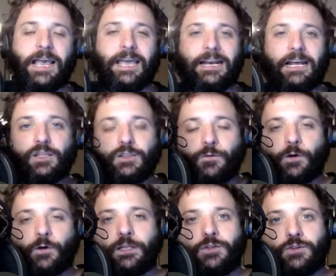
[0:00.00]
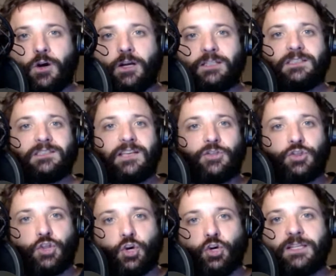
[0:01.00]
and out of those 42 targets, he's
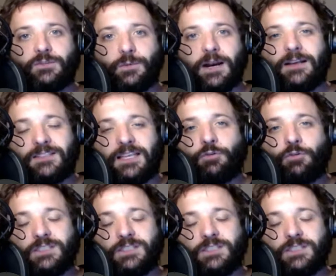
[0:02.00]
allowed 37